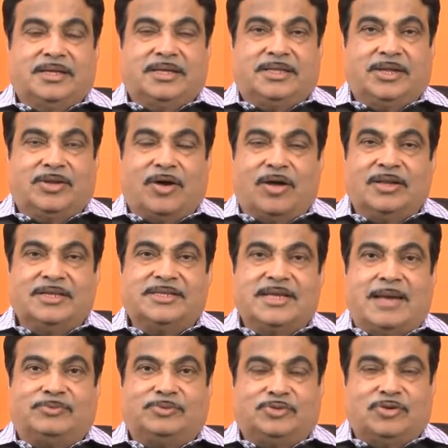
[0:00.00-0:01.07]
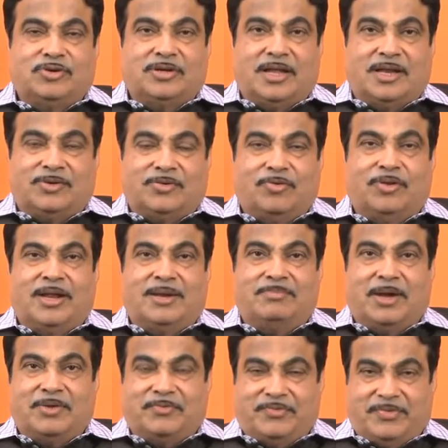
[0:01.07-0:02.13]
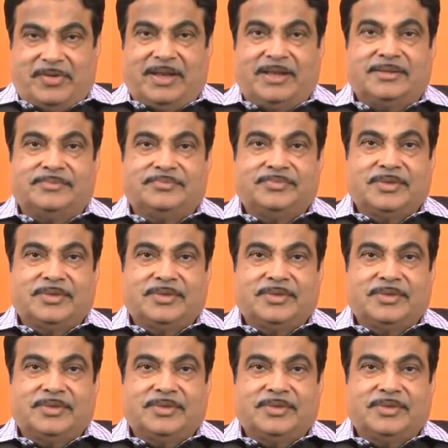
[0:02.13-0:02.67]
Ethanol is absolute alcohol and biofuel.